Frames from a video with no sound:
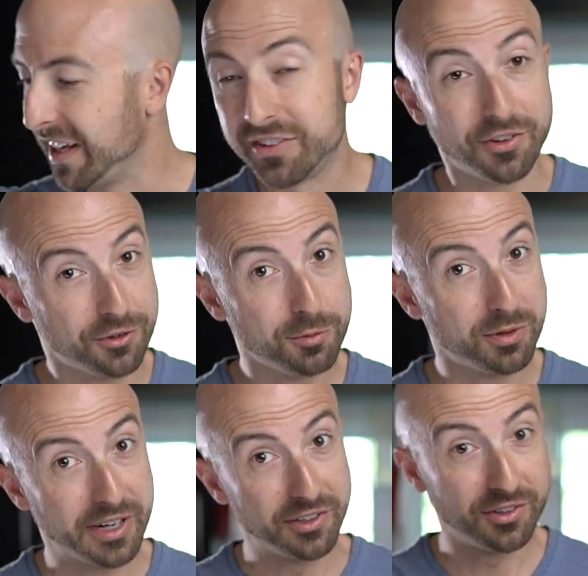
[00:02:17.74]
is it
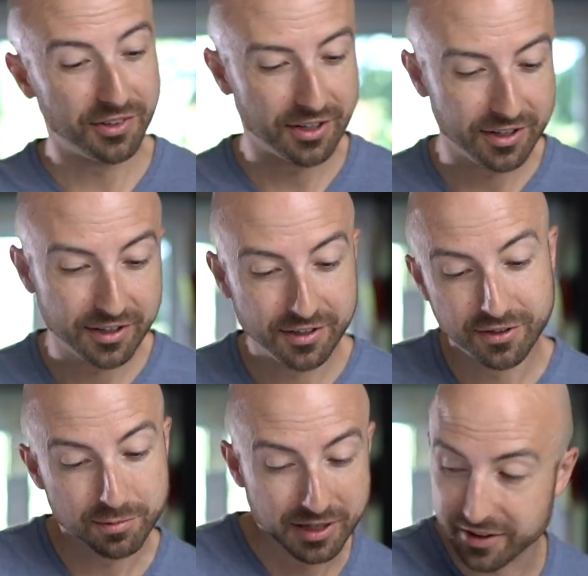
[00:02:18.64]
super necessary
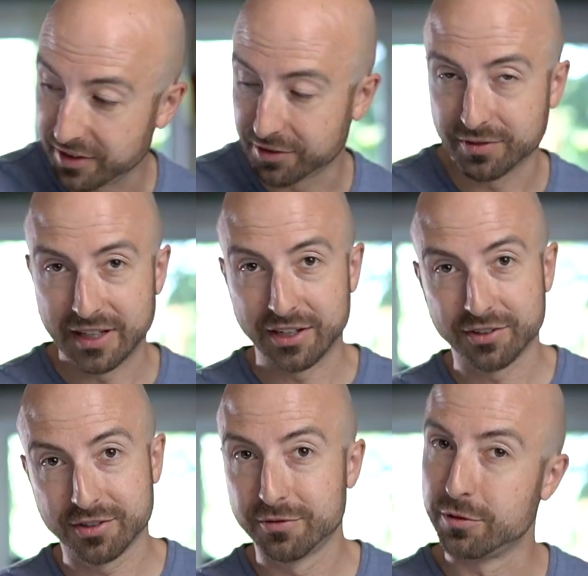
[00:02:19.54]
to buy this
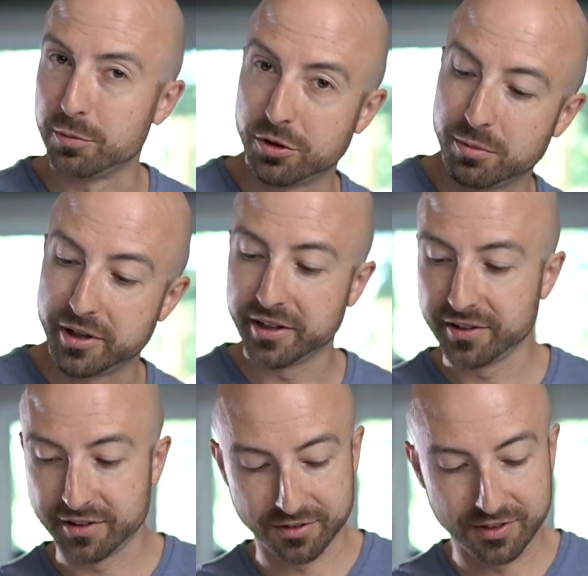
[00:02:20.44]
flash for more money
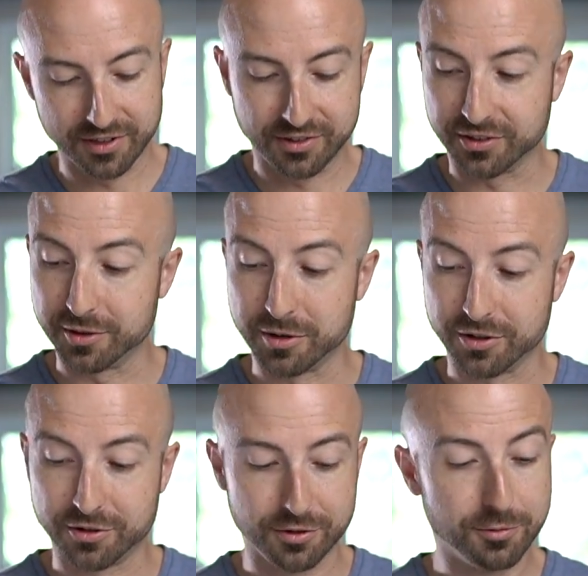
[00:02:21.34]
than the V eight sixty
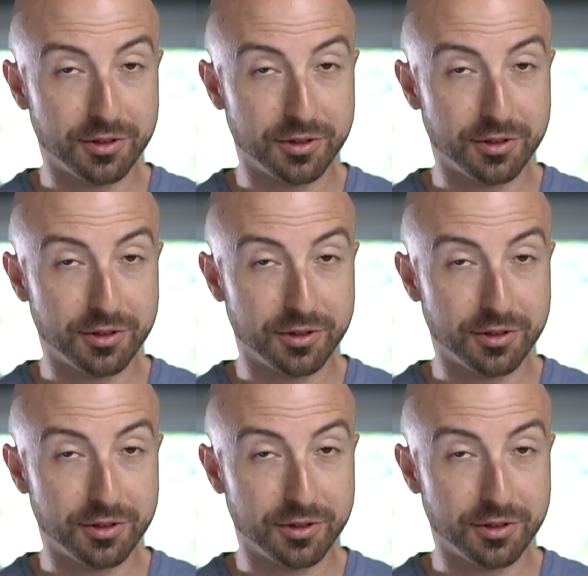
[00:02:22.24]
Mark two